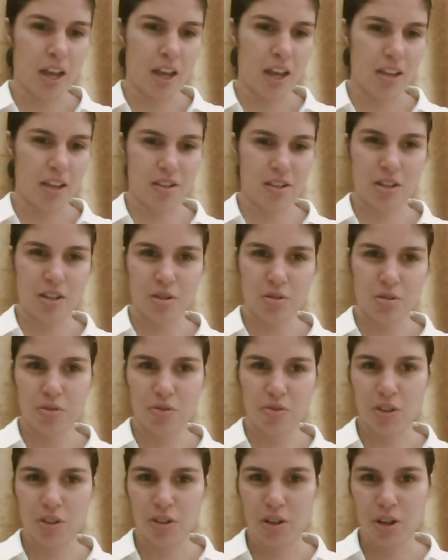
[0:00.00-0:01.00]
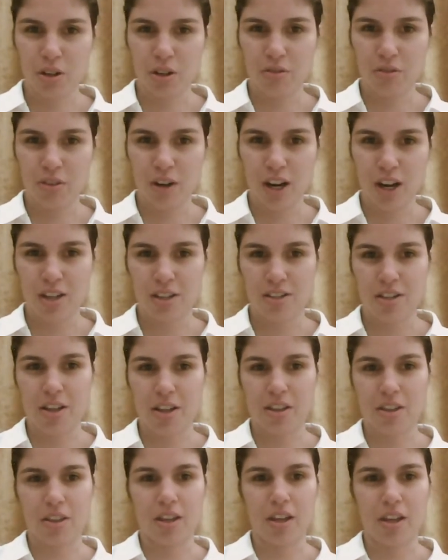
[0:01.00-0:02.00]
as it is with a lot of writers, I
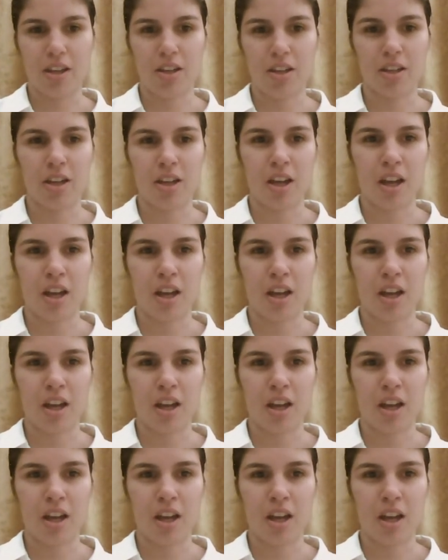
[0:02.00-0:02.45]
think.